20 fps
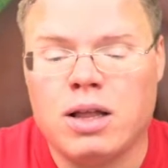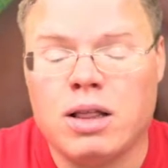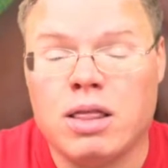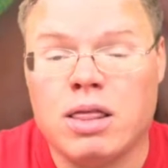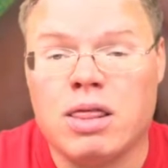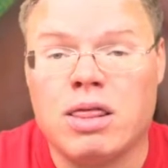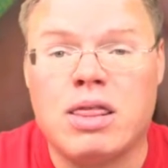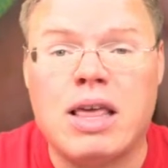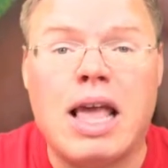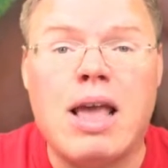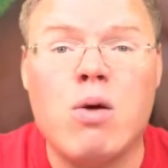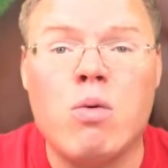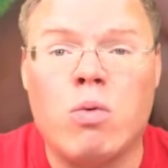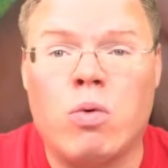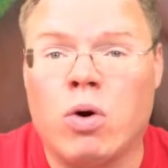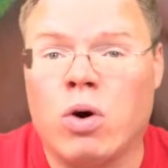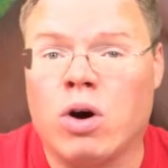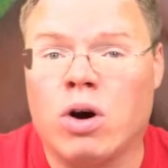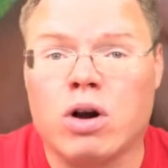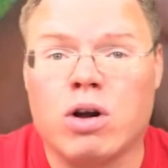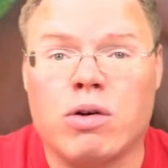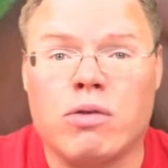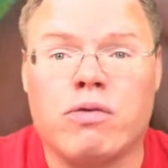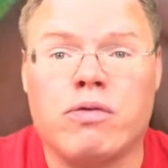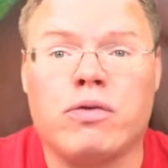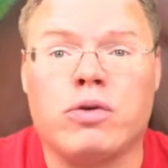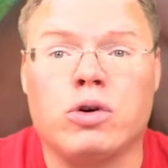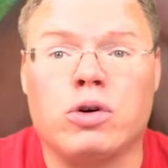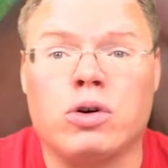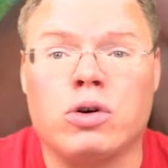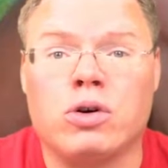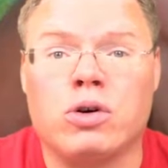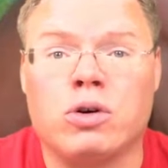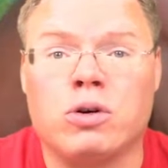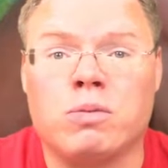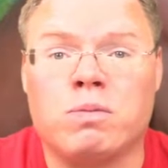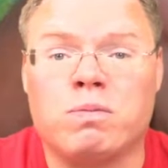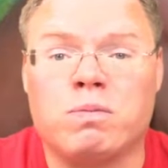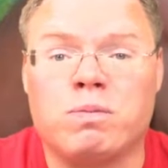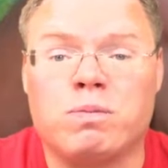They work
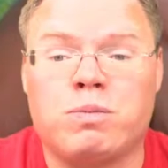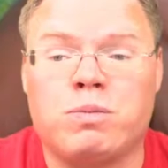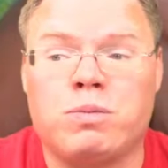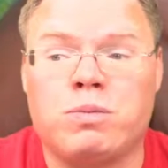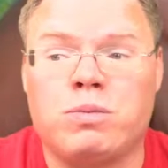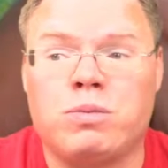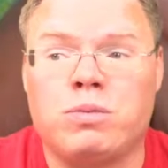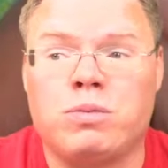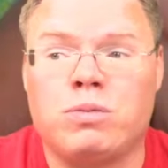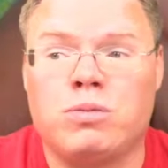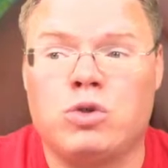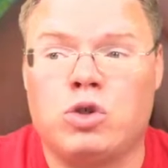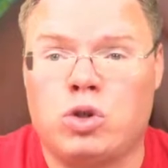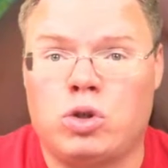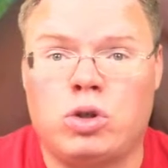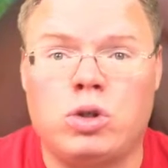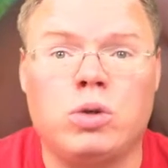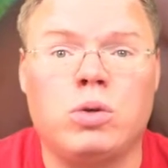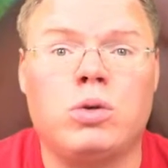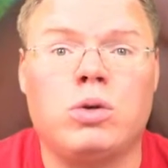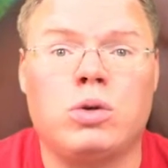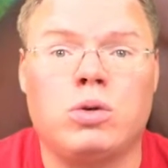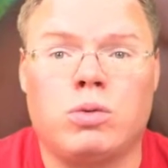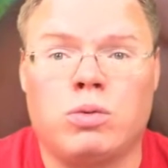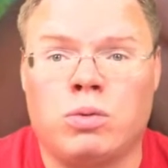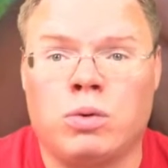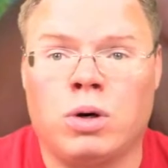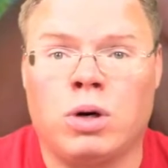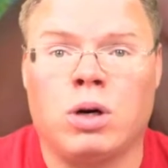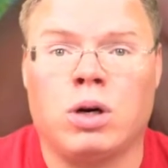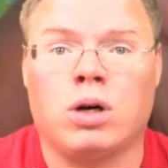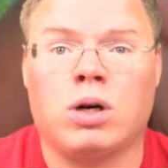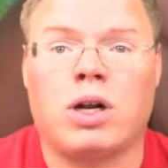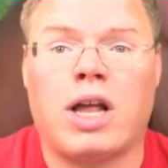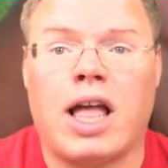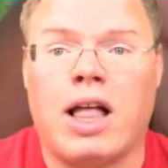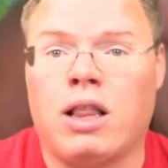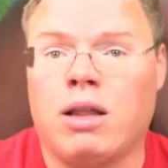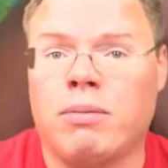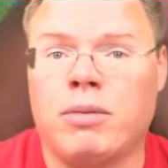for student work,
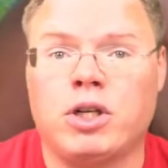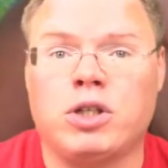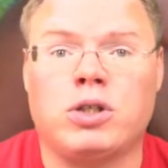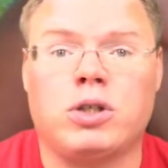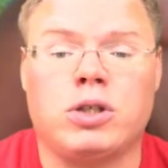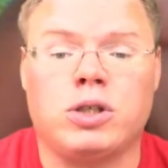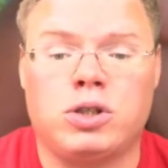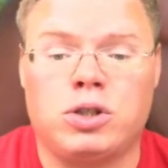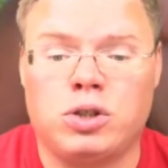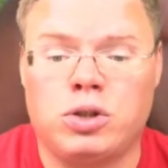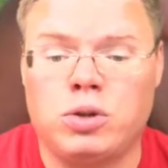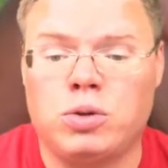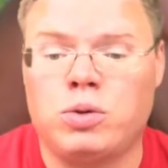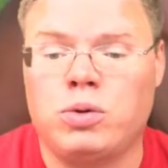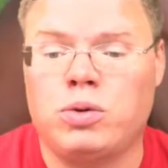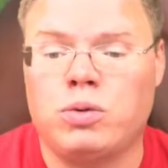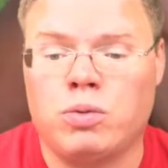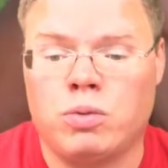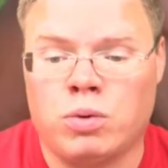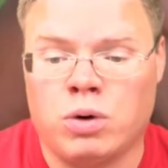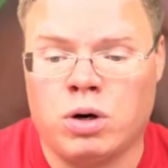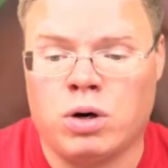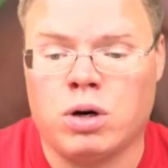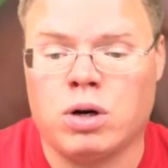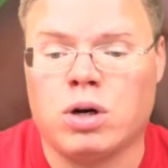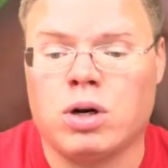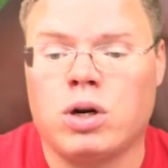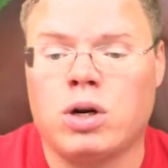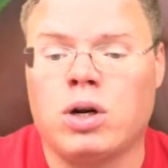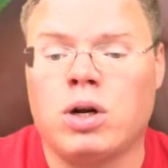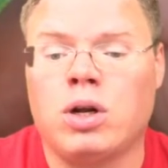elementary student work,